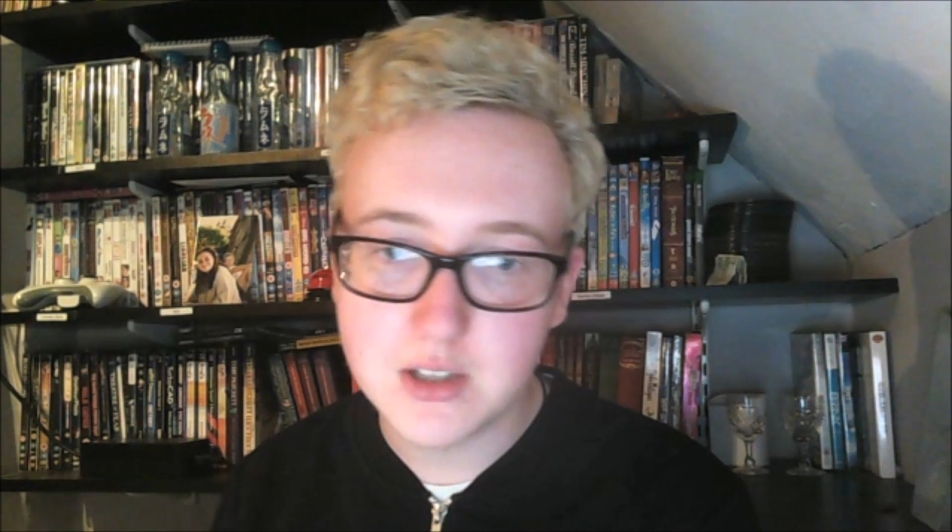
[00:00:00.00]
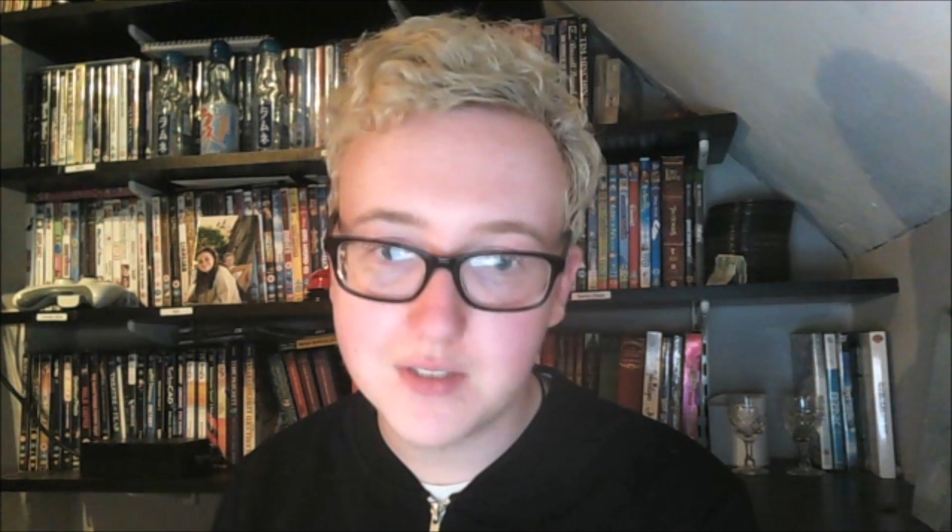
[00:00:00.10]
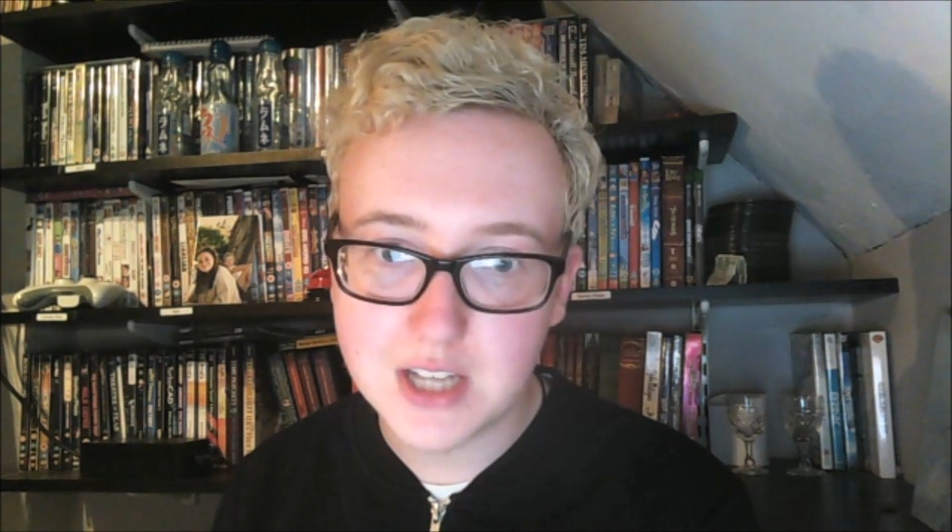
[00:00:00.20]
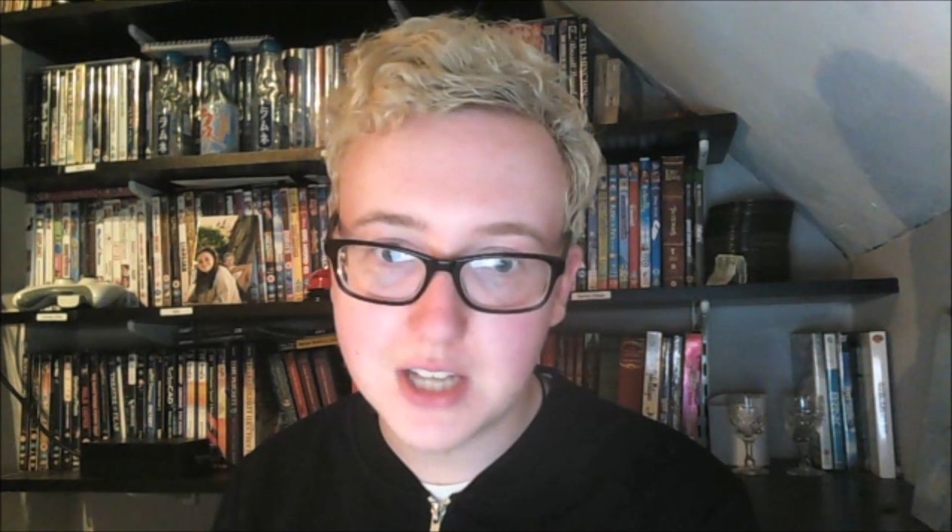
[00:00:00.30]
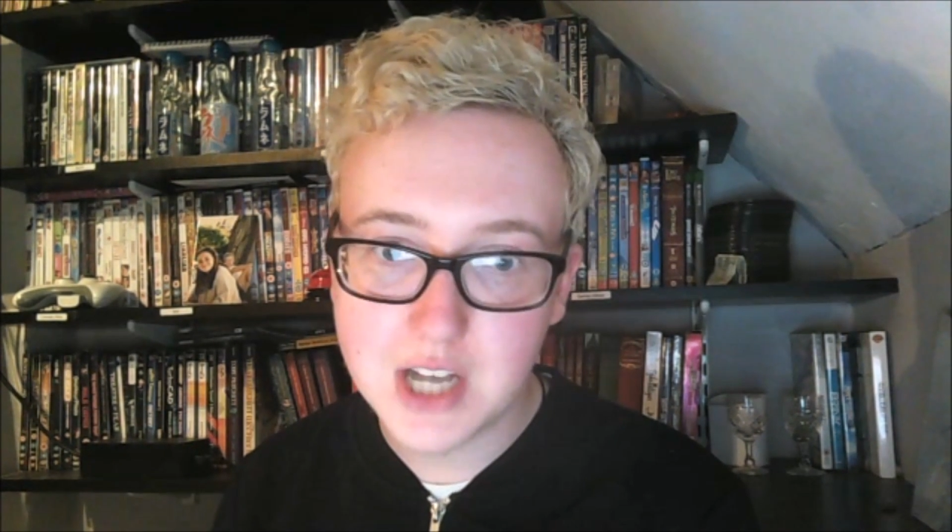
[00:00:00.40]

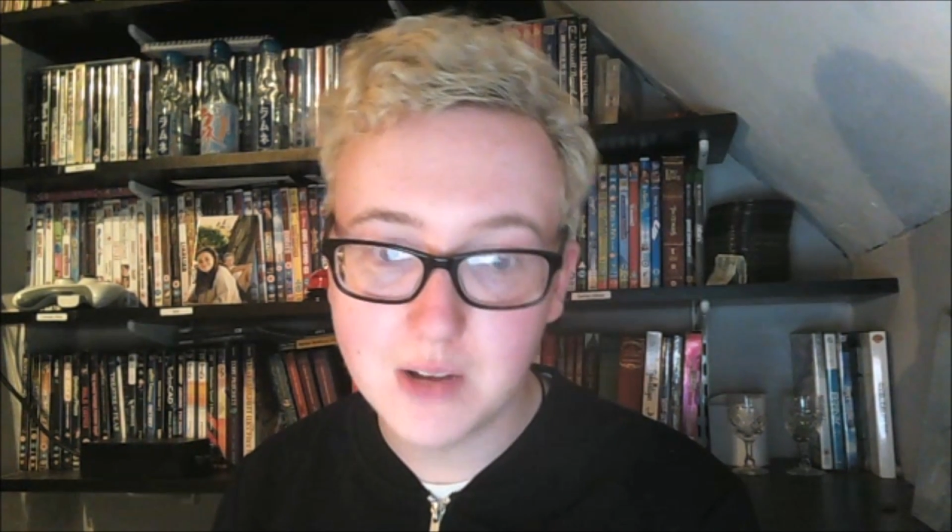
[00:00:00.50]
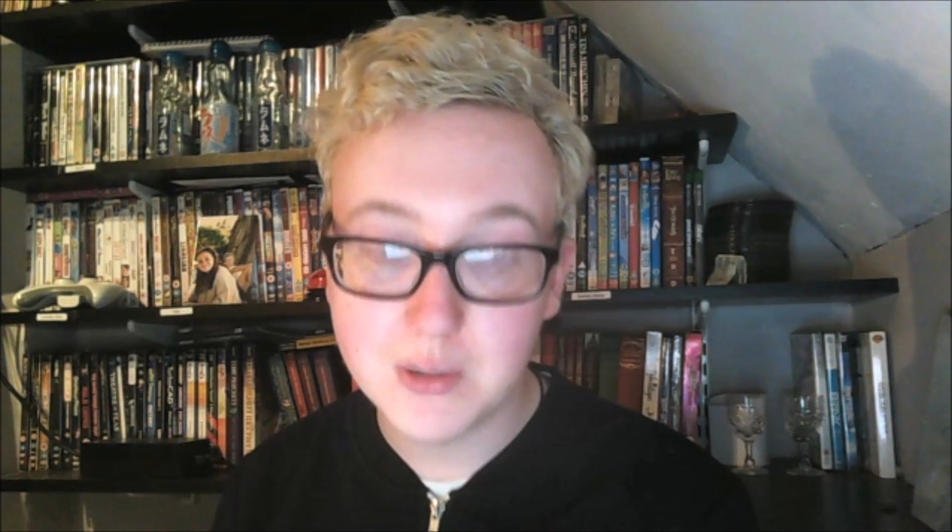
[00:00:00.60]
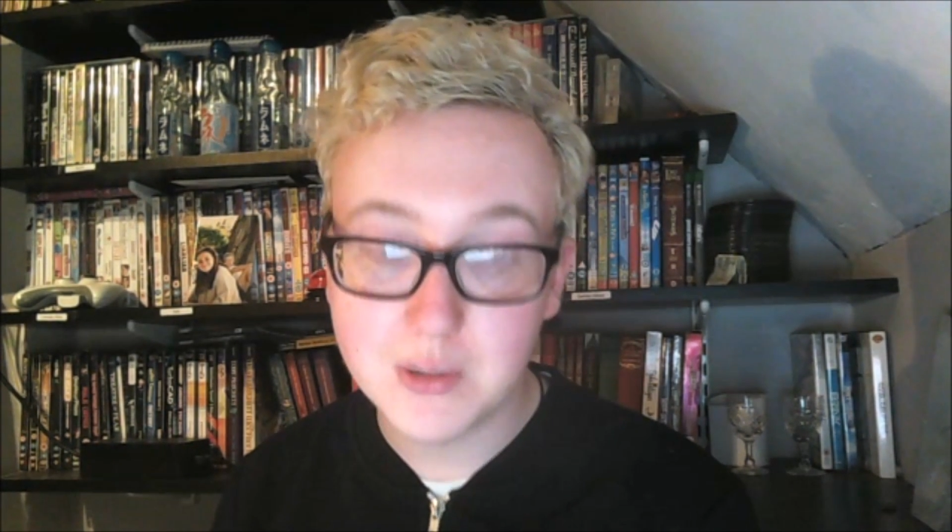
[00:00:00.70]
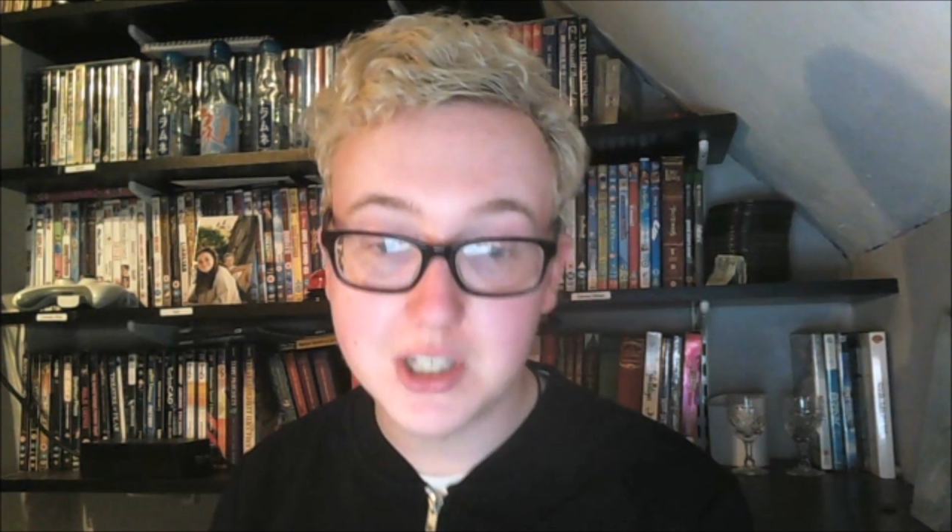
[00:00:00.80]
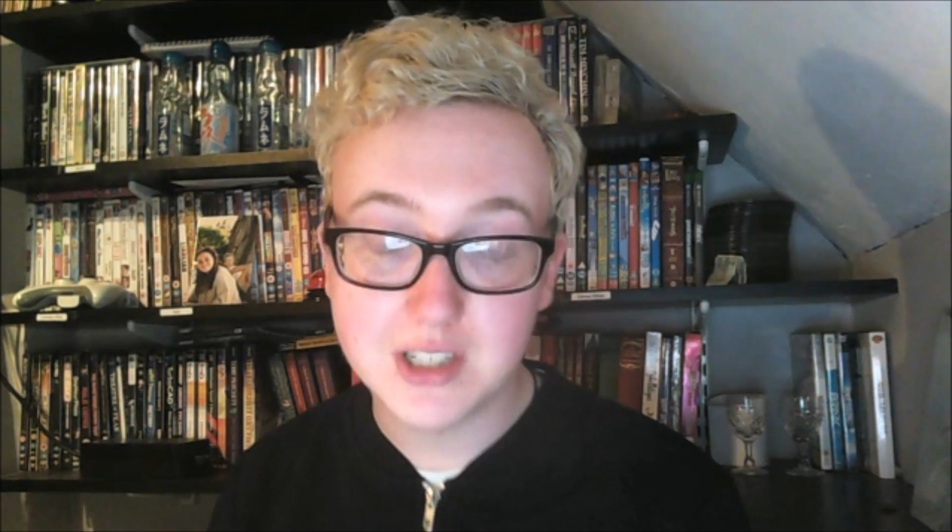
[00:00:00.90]
of their channel,
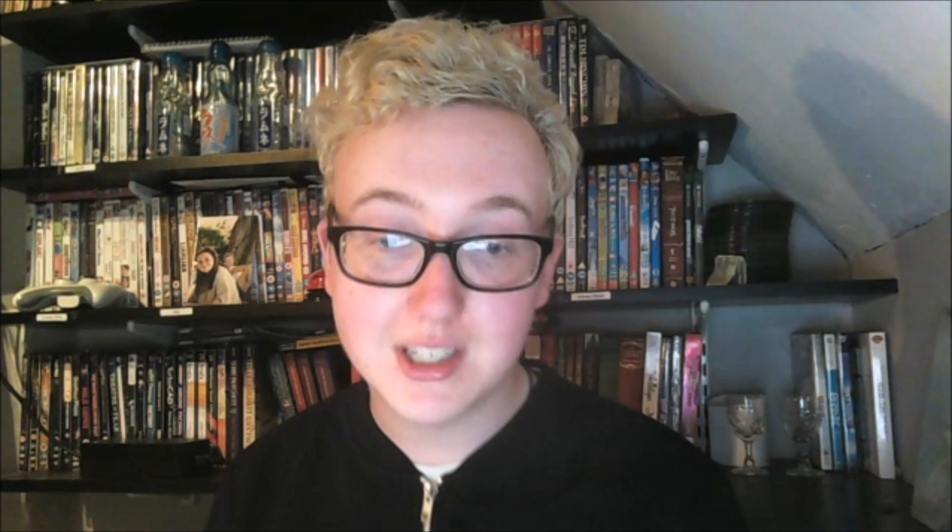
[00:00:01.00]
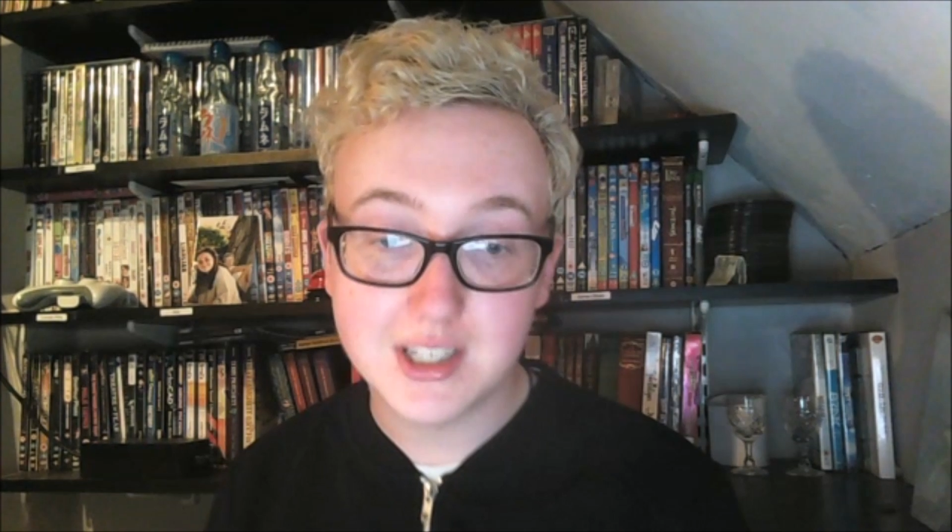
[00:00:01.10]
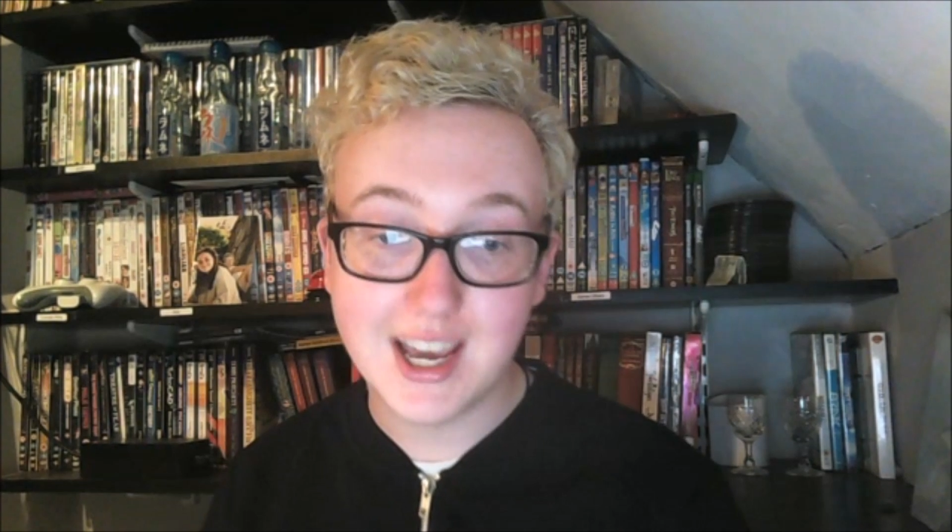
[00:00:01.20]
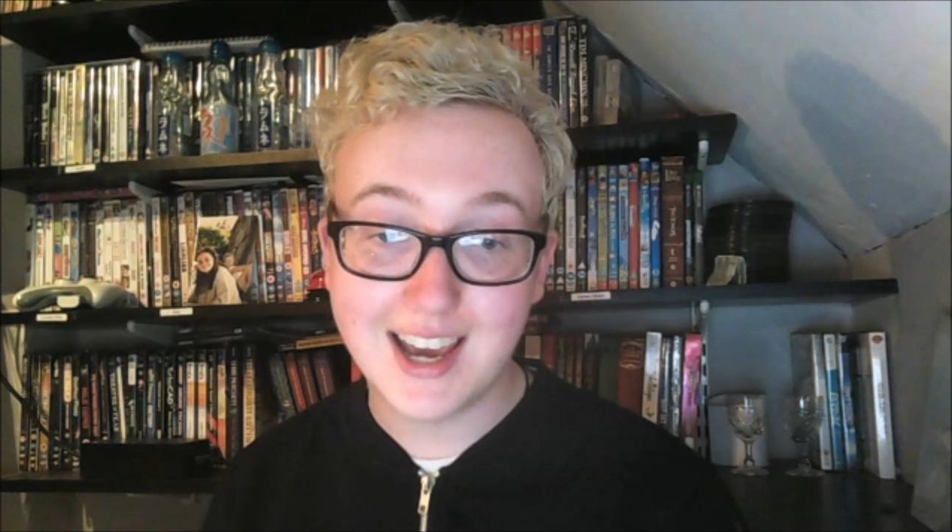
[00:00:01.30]
which is,